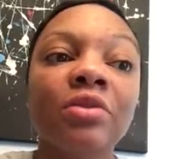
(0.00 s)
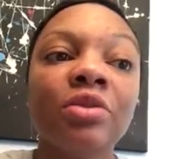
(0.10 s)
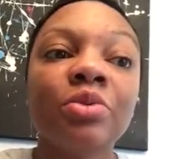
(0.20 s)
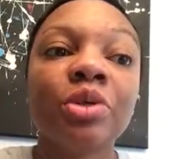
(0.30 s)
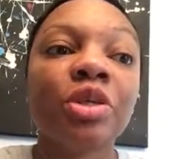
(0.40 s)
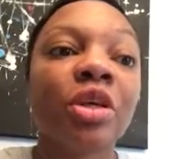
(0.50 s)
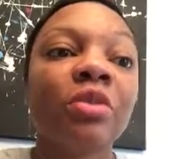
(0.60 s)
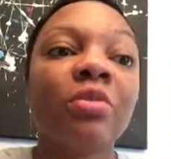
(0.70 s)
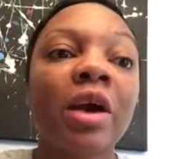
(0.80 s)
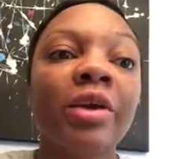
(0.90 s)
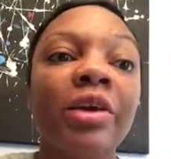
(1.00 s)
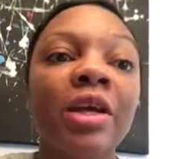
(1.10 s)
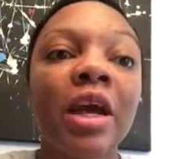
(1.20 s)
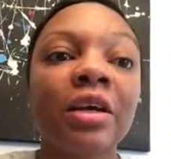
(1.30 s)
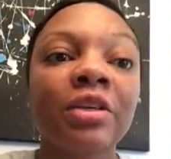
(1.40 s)
to a young writer and
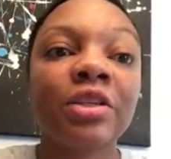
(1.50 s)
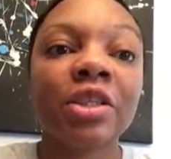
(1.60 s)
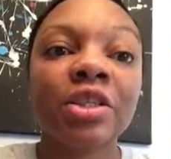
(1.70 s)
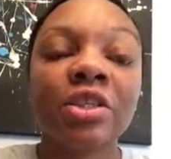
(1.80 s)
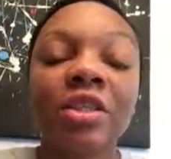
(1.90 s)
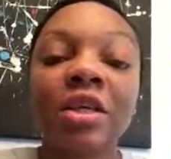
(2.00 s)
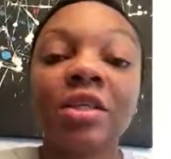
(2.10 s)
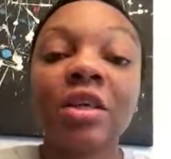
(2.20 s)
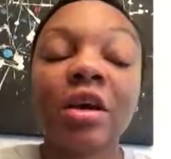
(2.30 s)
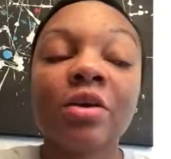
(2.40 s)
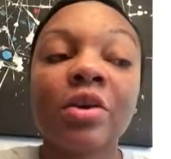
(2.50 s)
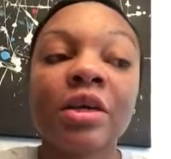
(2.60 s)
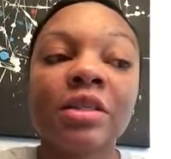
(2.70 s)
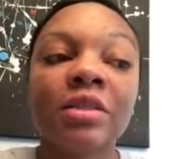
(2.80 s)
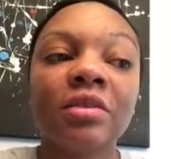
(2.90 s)
actor such as Santiago
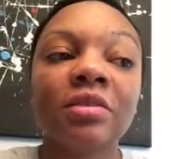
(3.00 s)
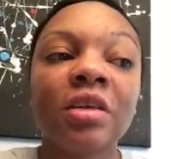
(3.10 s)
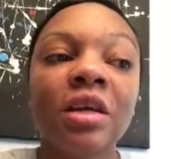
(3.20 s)
Hudson.